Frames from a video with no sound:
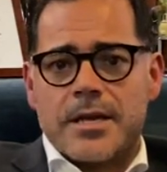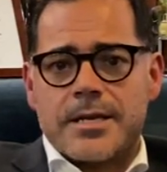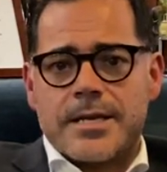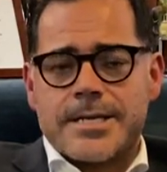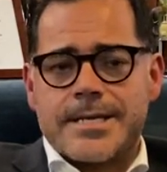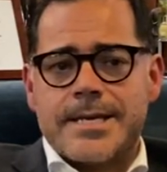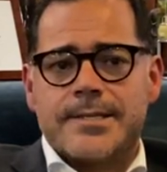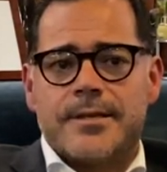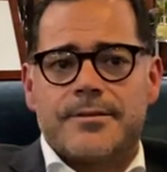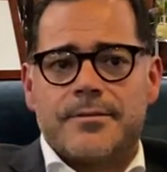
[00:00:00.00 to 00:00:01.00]
and he
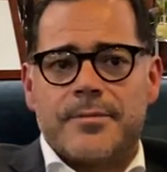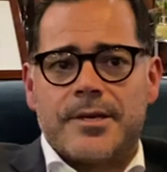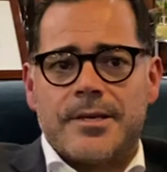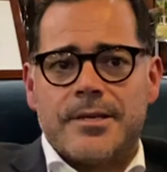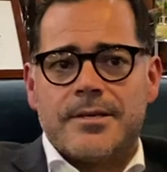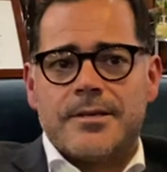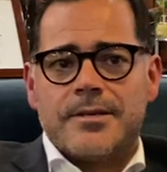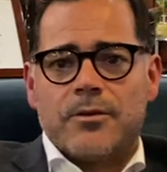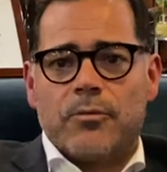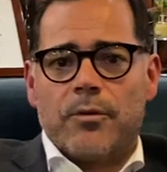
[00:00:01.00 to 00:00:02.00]
said to me,
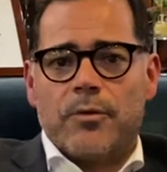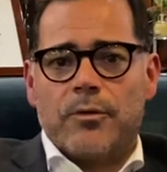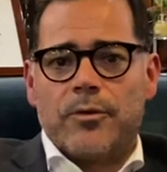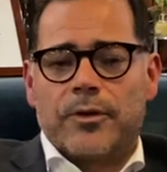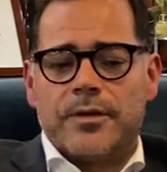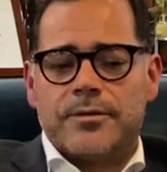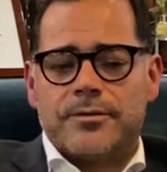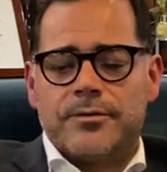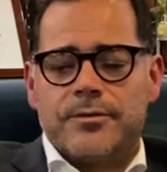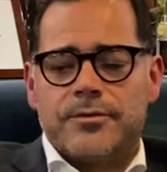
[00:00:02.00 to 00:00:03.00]
we were looking
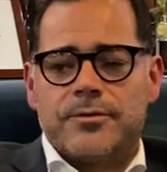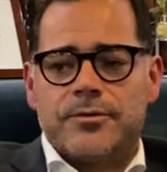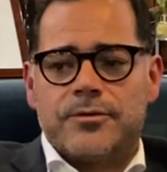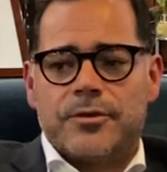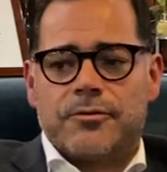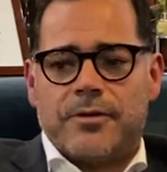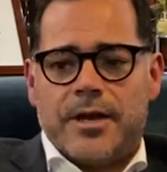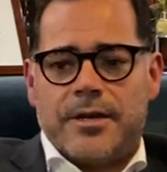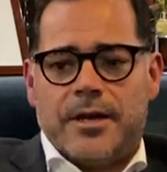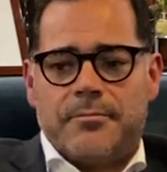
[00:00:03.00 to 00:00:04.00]
to
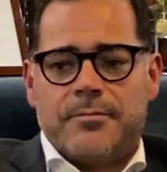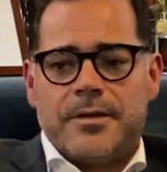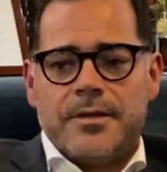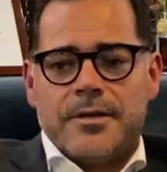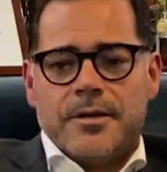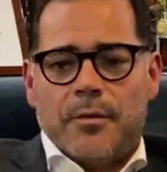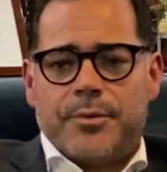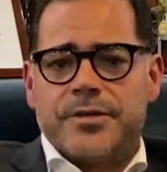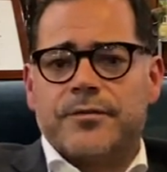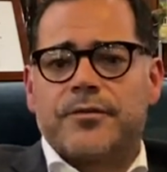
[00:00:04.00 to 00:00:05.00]
create a
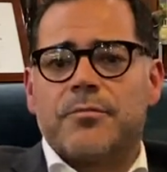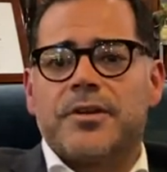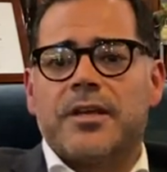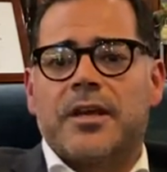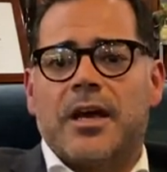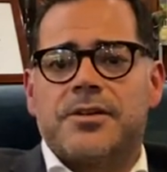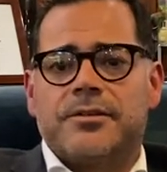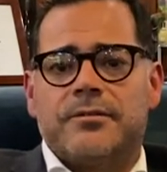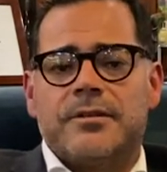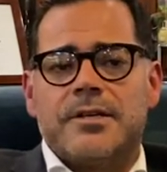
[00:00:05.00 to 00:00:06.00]
piece of
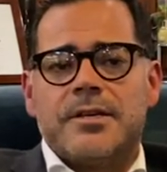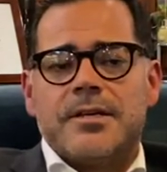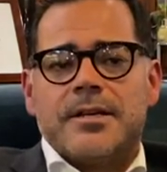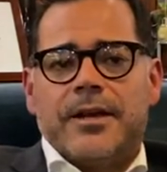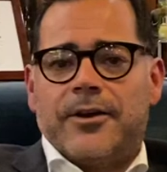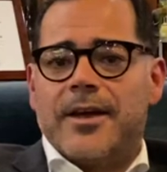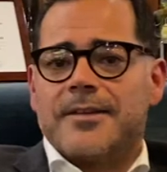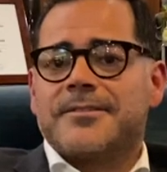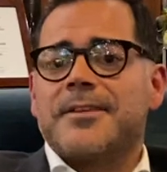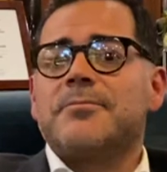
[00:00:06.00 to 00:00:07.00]
communication, and I
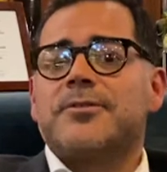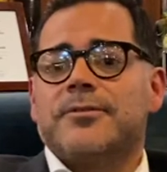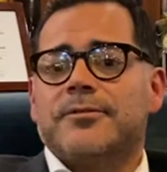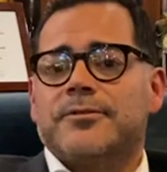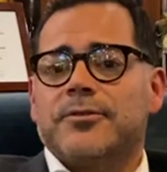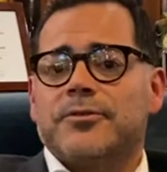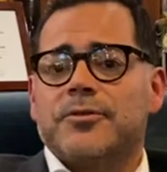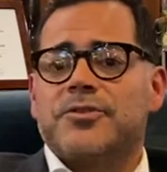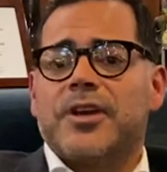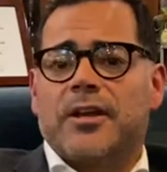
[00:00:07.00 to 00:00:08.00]
asked him to
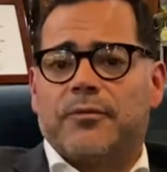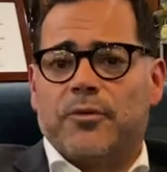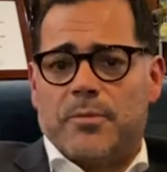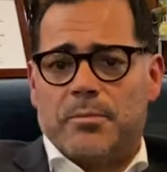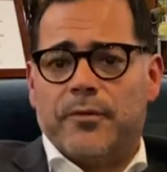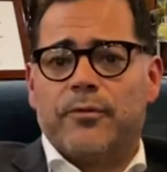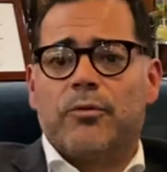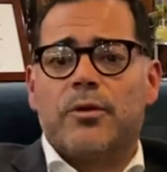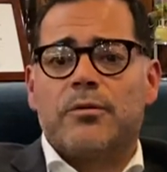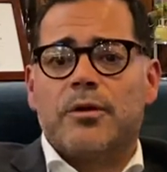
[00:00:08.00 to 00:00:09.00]
check it for me
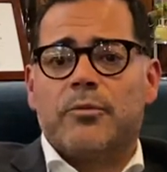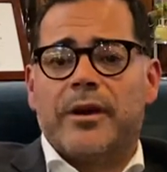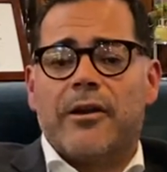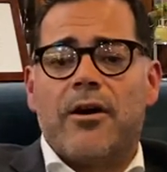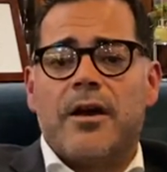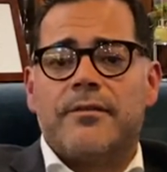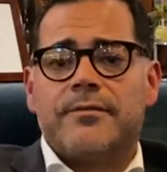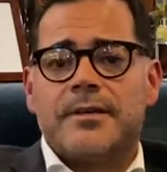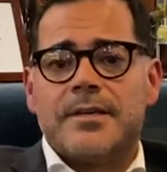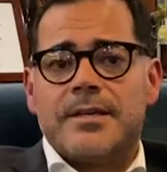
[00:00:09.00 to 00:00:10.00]
before we went live,
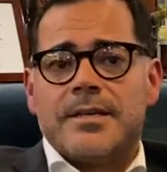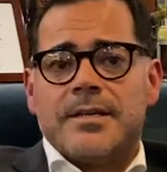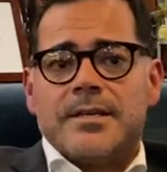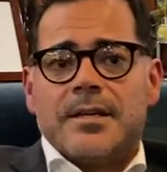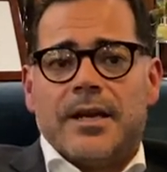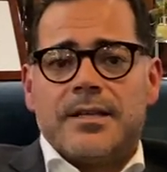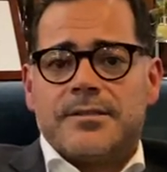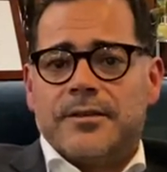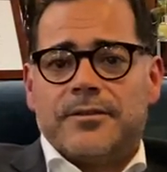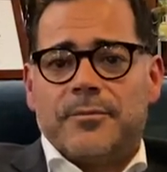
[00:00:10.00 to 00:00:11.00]
and he
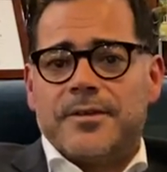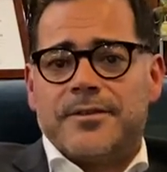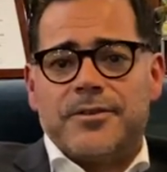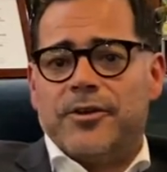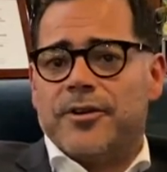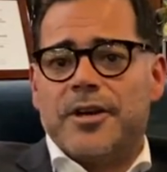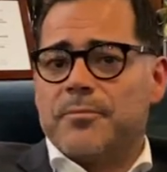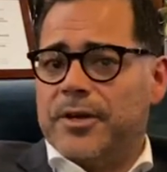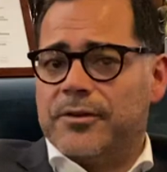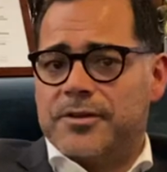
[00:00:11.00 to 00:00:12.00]
said to me, he said, you don't need
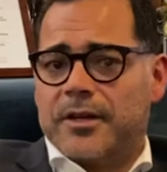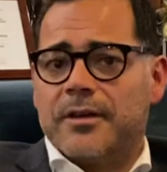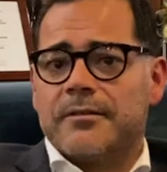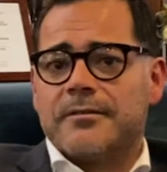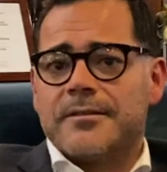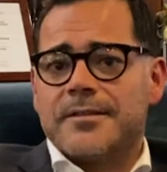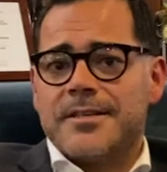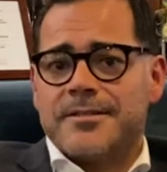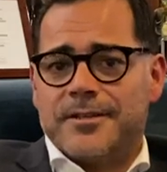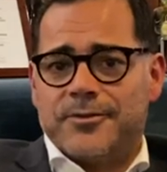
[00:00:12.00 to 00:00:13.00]
me to check it. He
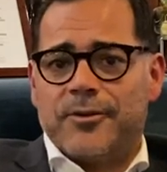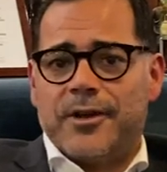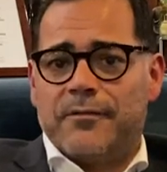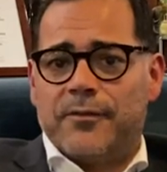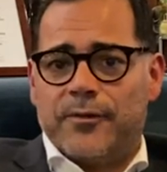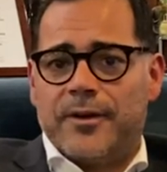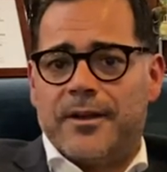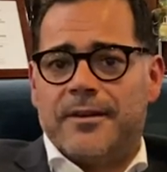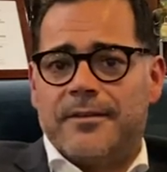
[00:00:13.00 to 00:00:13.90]
said, don't ever forget